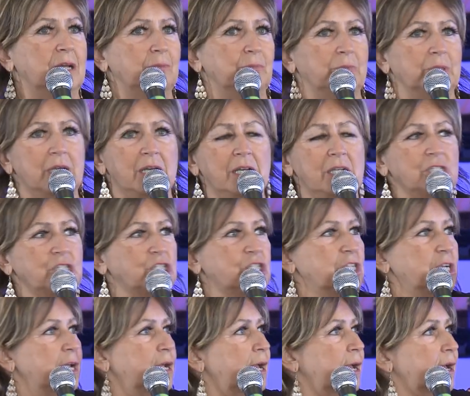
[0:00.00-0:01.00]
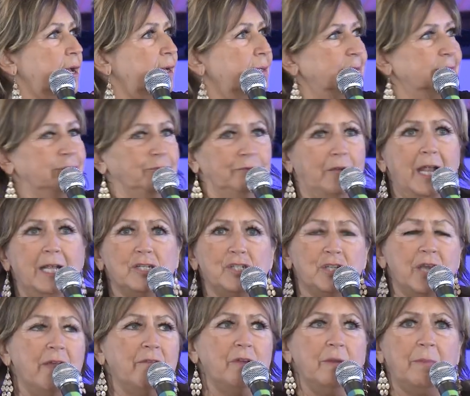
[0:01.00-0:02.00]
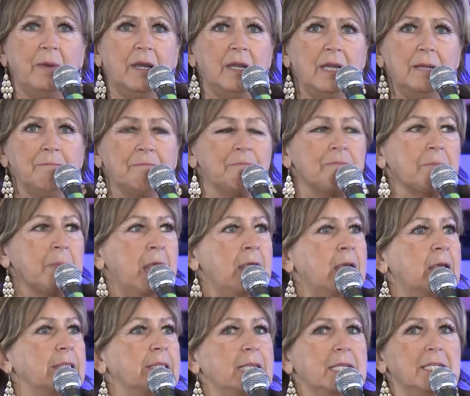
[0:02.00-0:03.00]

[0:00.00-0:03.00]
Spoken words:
British, French, everybody, the